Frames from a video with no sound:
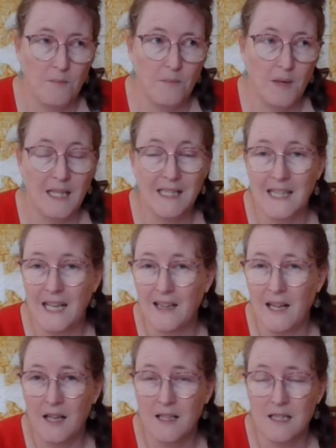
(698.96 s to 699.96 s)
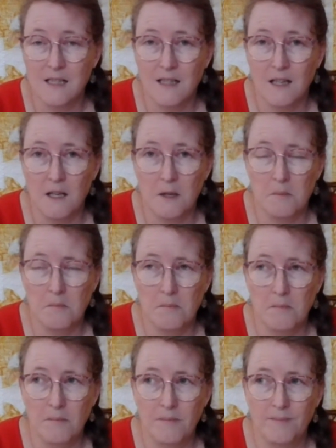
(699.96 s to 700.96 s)
In saying that,
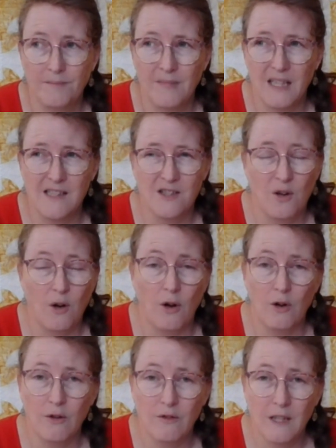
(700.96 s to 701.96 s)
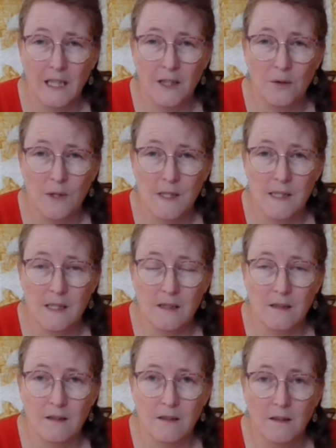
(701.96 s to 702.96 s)
it's not overly
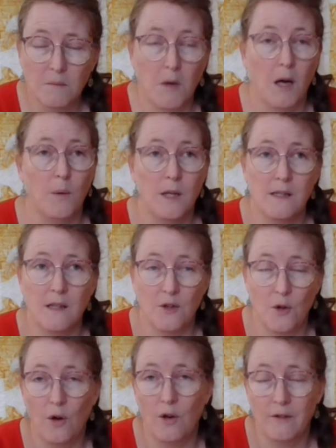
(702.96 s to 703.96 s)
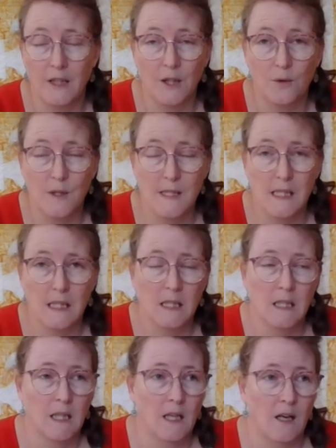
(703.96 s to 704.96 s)
noisy. My ones are not overly noisy.
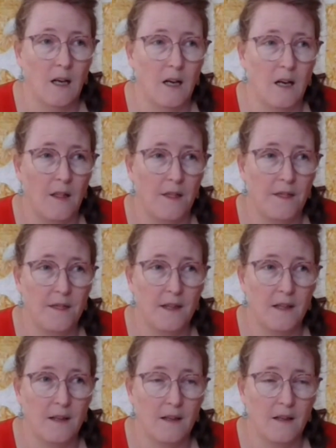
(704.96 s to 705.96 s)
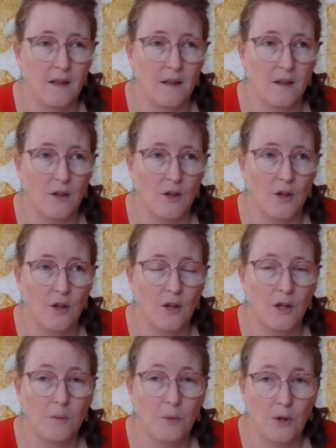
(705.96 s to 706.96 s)
The
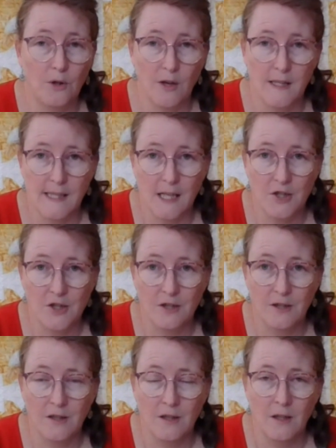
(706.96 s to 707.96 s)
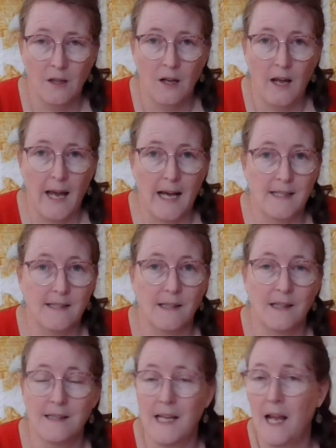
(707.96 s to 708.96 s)
computerization has
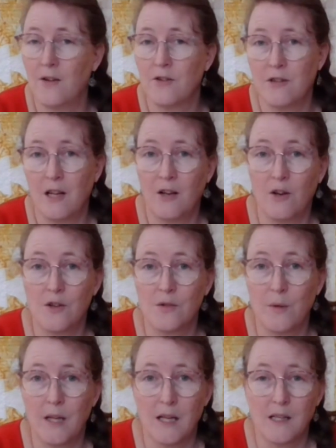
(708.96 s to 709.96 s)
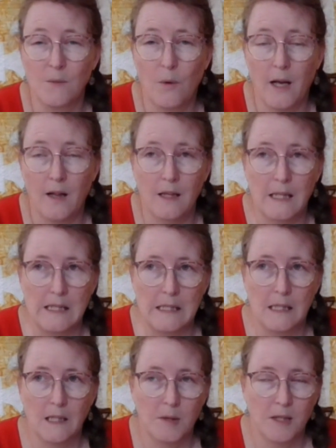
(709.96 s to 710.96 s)
a sound that goes with it as well. It's a
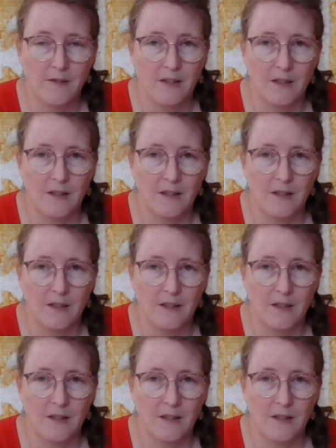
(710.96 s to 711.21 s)
little bit of